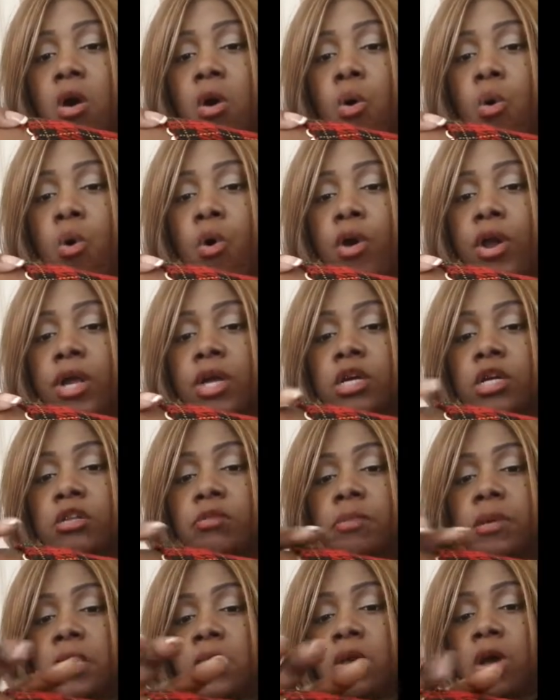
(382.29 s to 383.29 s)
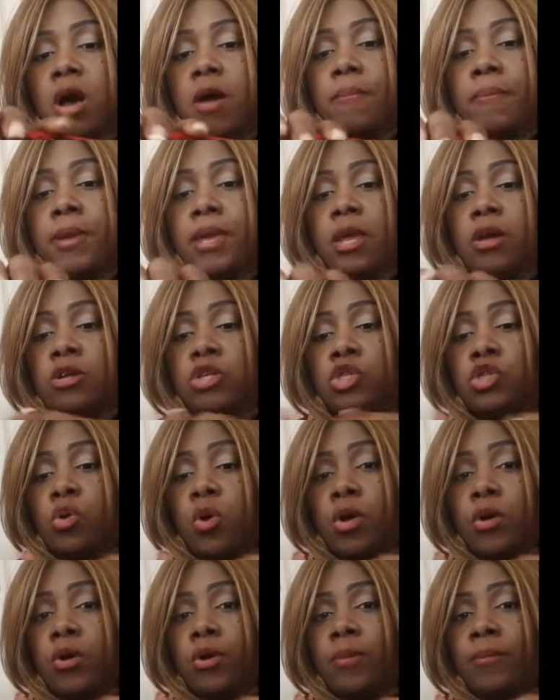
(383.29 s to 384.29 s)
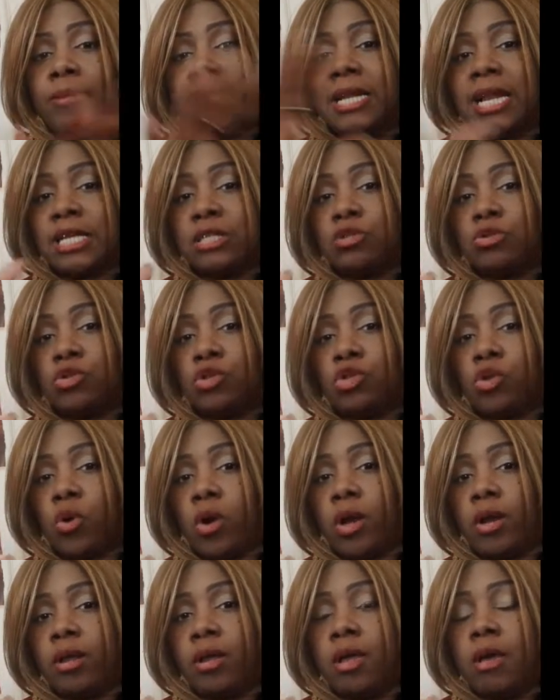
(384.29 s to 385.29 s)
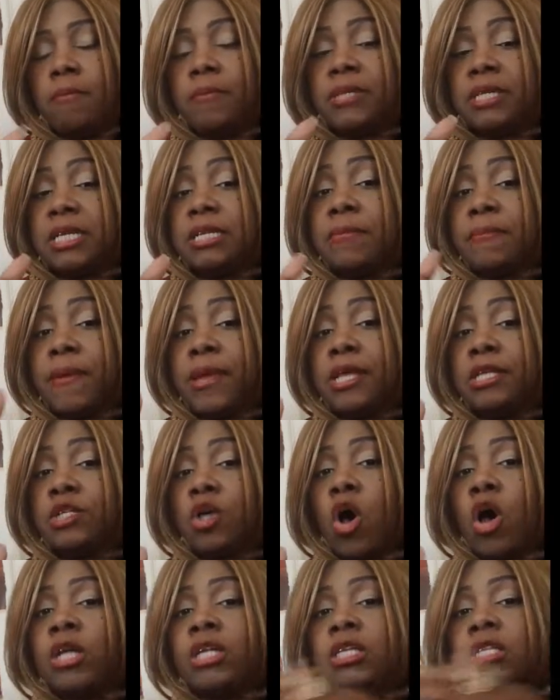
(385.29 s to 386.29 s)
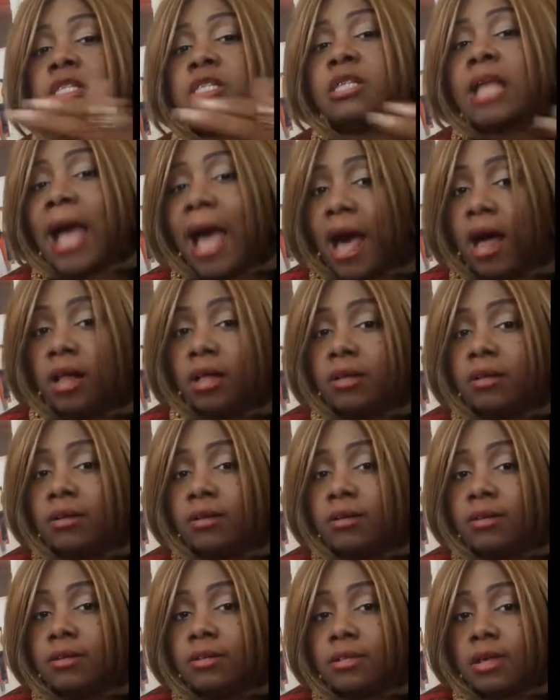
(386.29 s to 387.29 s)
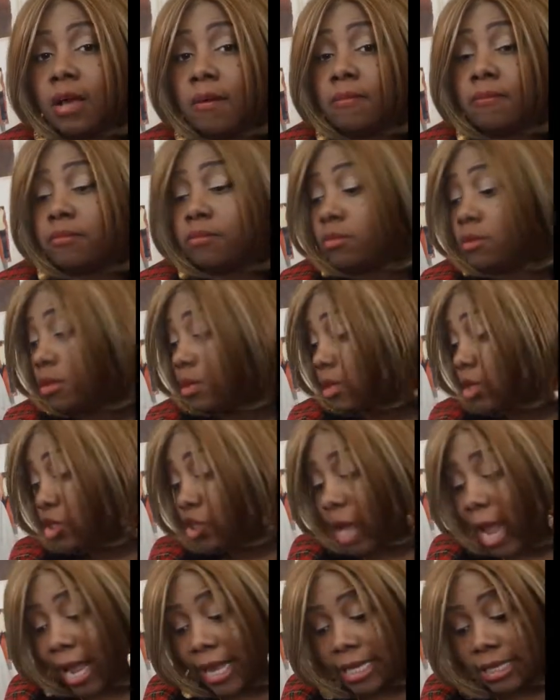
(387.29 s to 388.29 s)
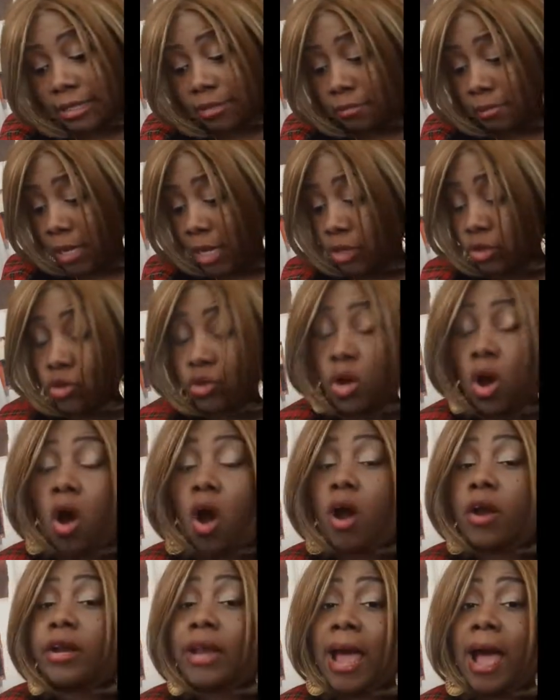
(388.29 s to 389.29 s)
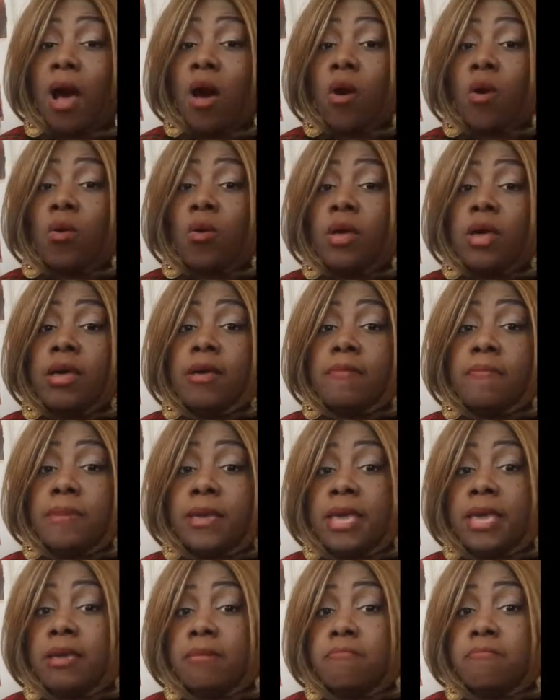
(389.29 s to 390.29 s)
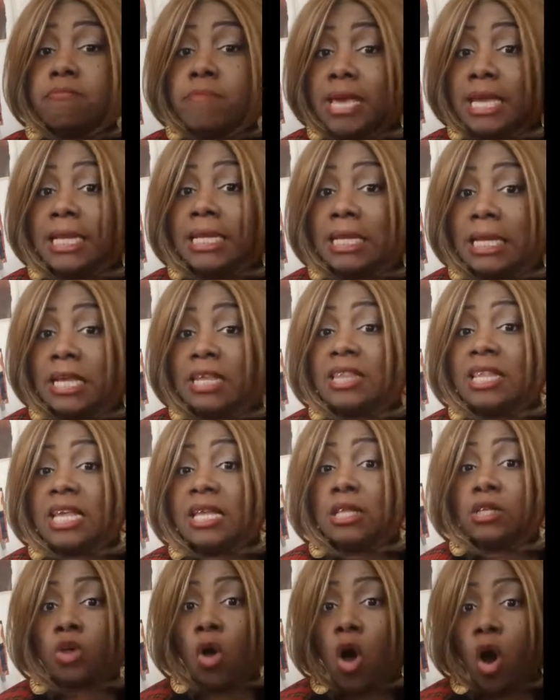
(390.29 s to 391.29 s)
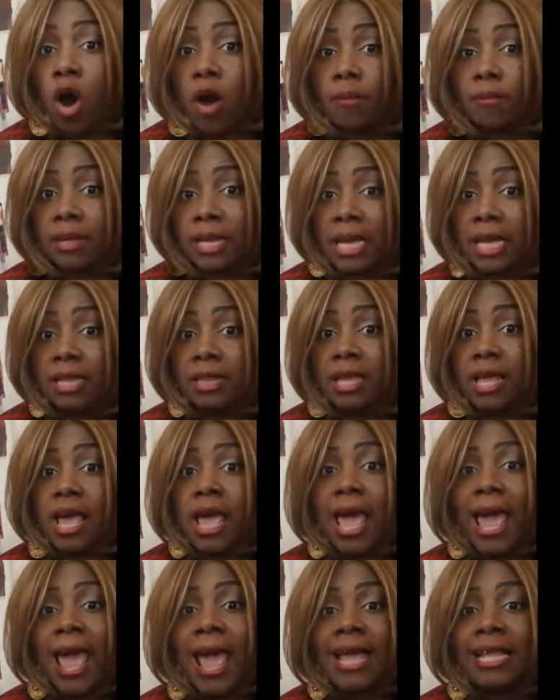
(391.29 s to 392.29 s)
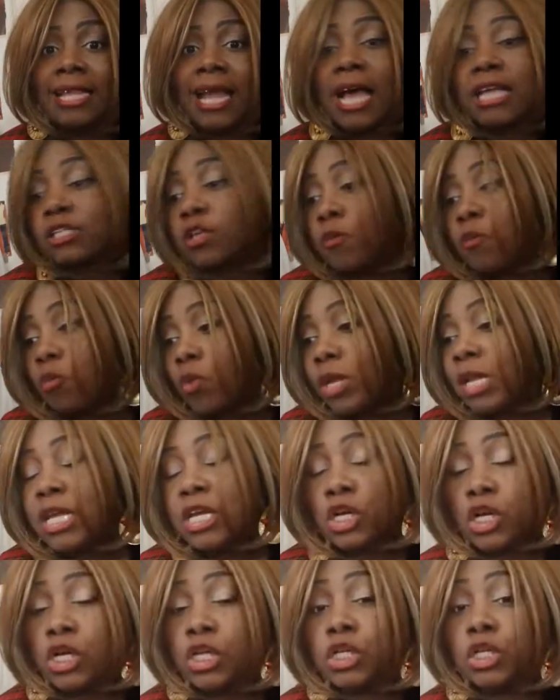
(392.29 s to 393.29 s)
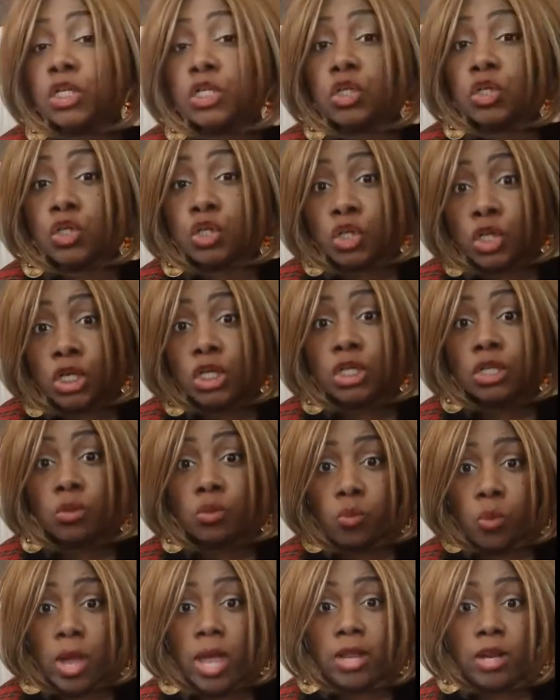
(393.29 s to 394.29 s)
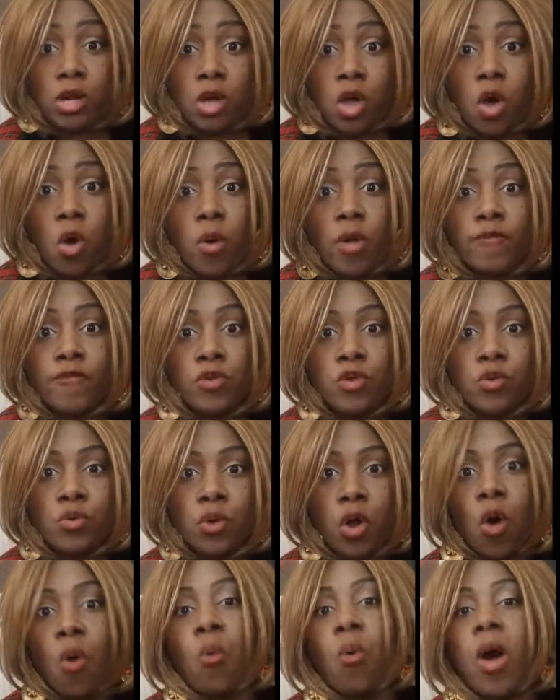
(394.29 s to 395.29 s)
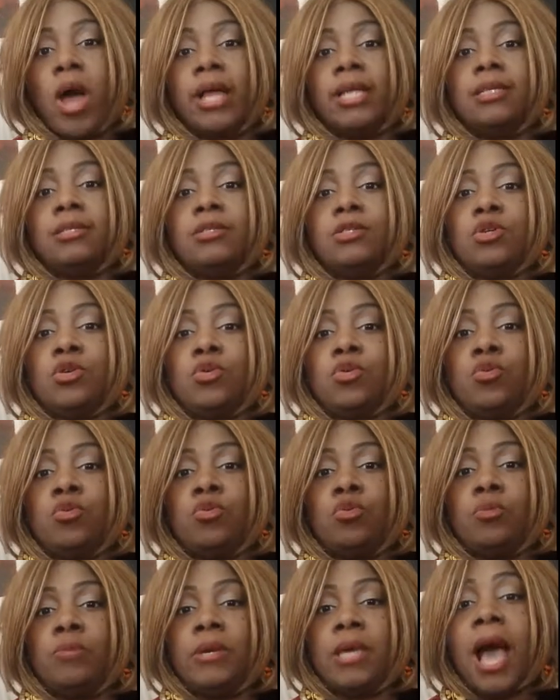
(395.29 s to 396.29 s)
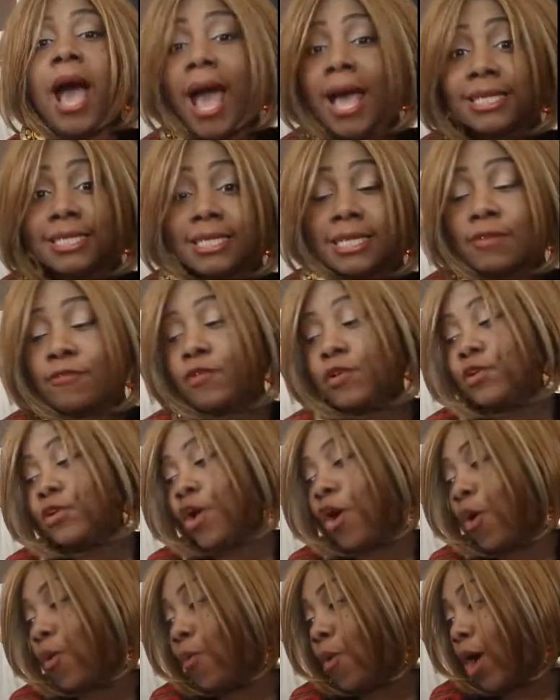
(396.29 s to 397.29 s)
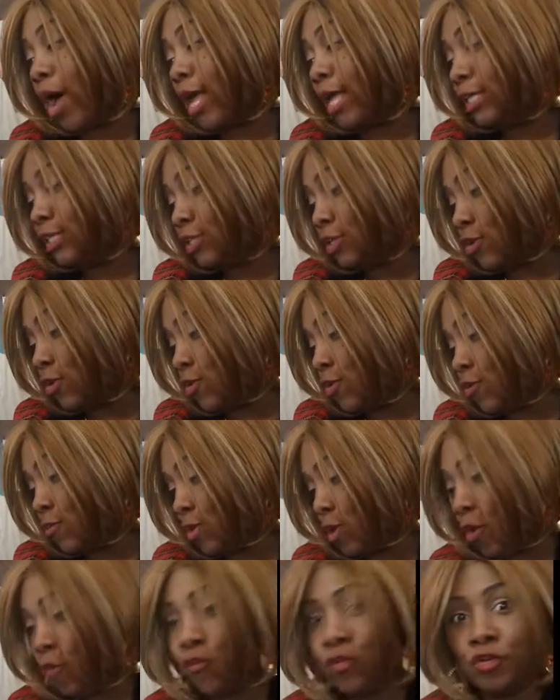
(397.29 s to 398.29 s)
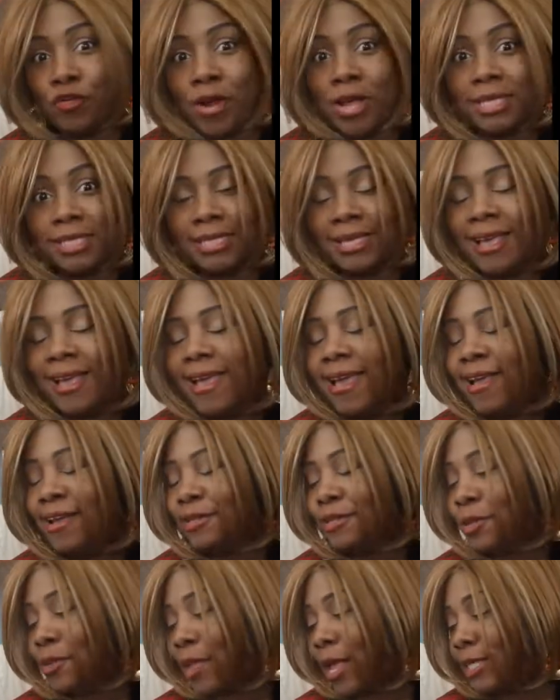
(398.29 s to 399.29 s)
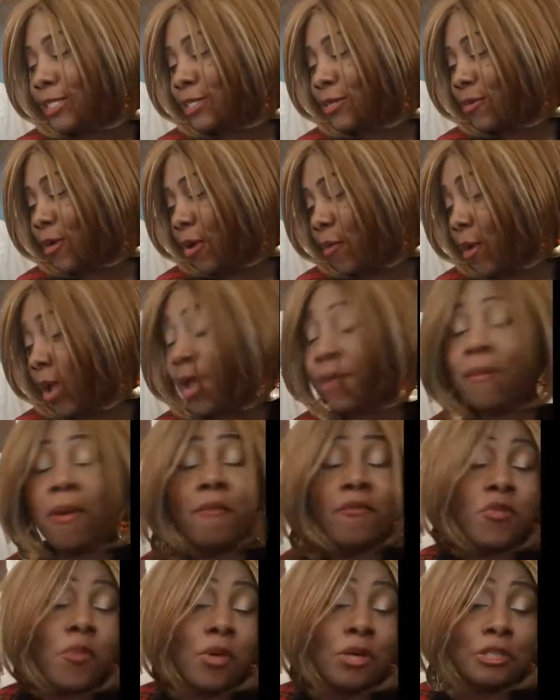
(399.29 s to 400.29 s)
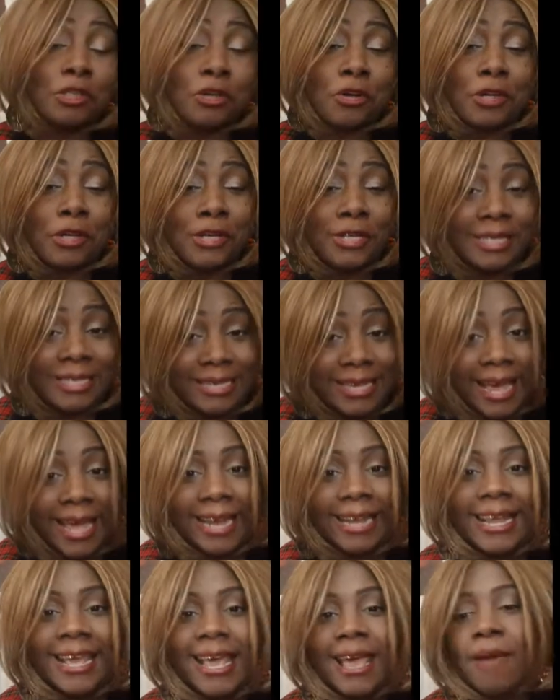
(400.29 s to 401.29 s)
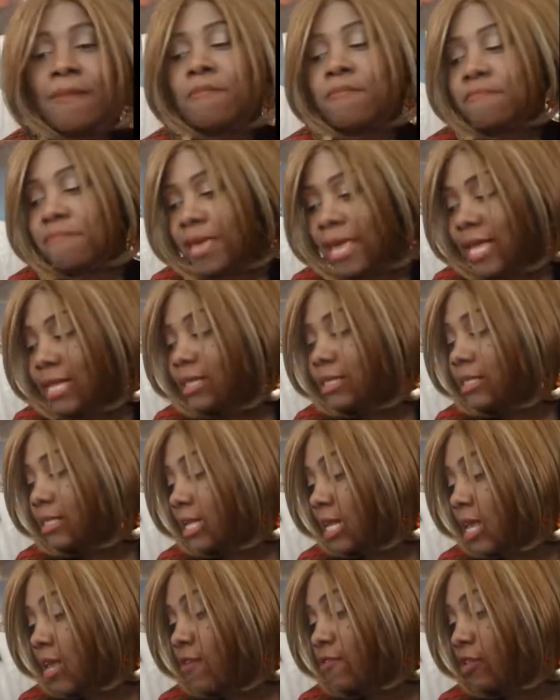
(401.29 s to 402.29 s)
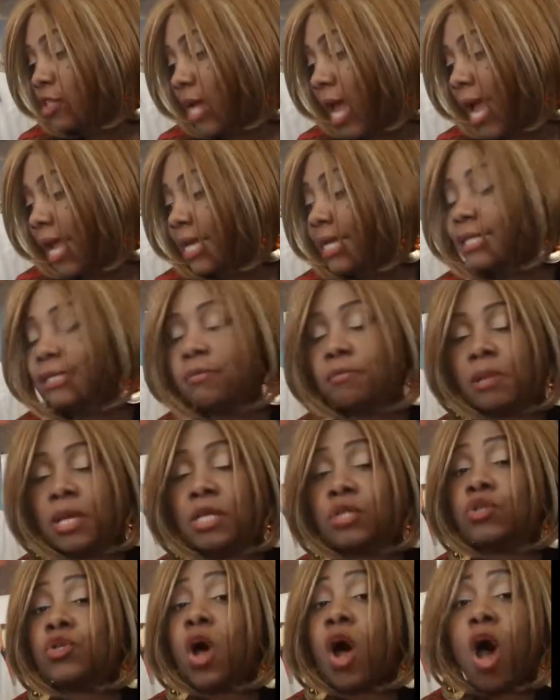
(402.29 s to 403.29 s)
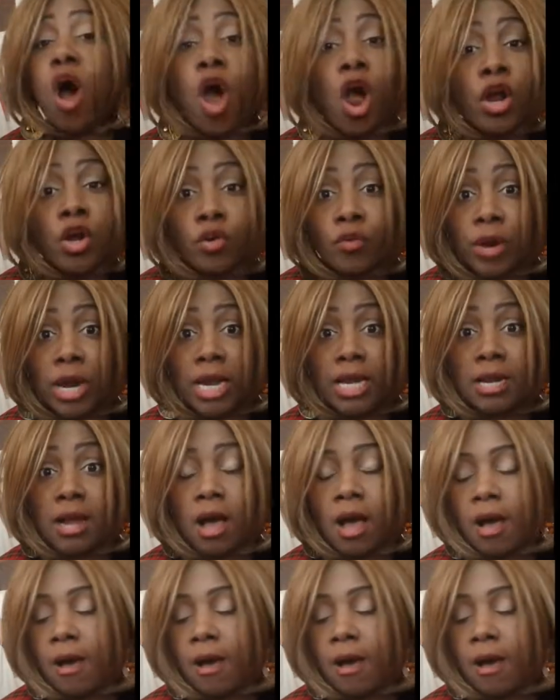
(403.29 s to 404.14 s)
Or it could be up here shorter, but then that's too short. But then it depends on the style. Some jackets and blazers are now being mid-length in the arm length, and that's a really good way to go if you don't want to be hot, if you don't want to be overdressed. So that's a great way. And maybe you want to show a little skin. Mid-sleeve jackets and blazers are great.